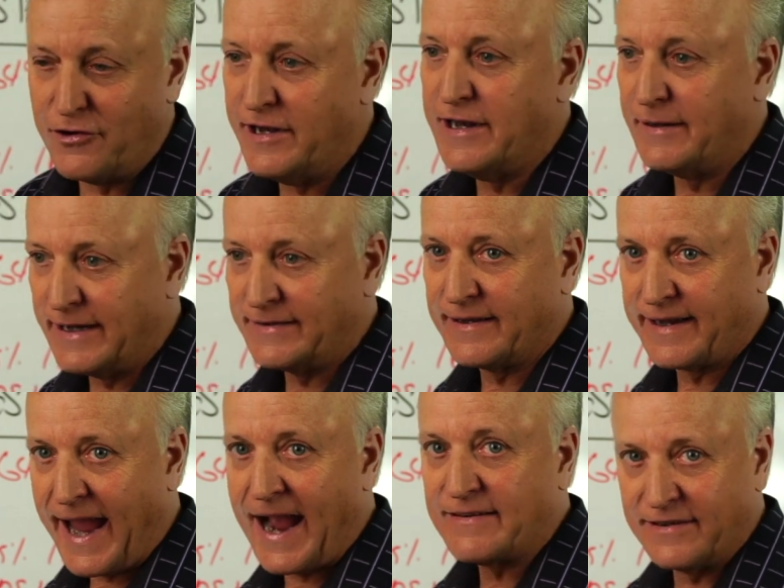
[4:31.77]
You need to get the
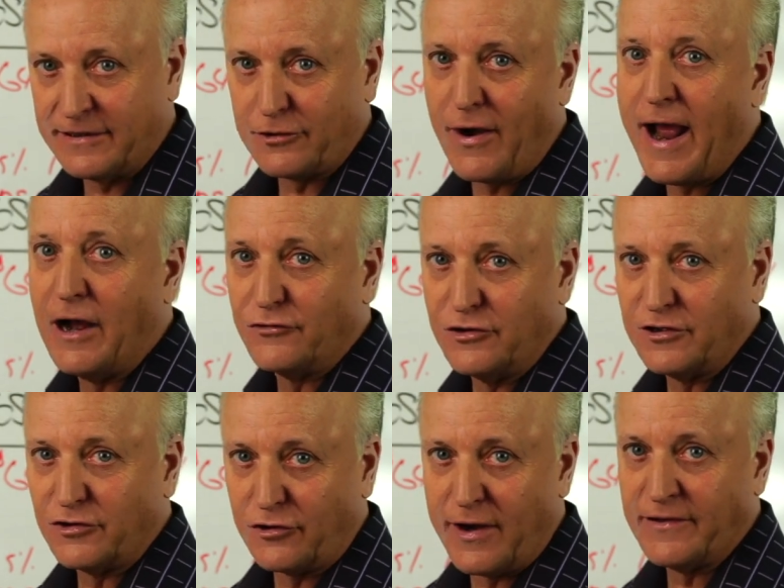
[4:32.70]
gas in the ground so you
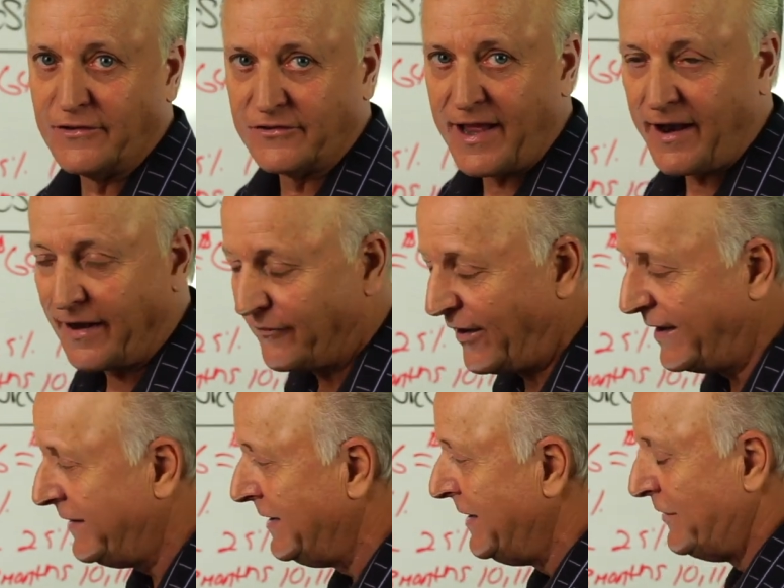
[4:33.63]
can turn around and sell it,
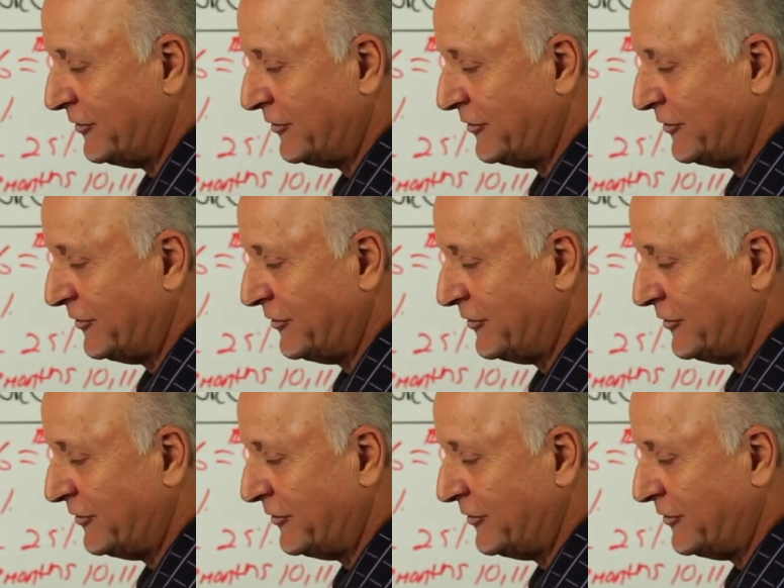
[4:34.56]
right?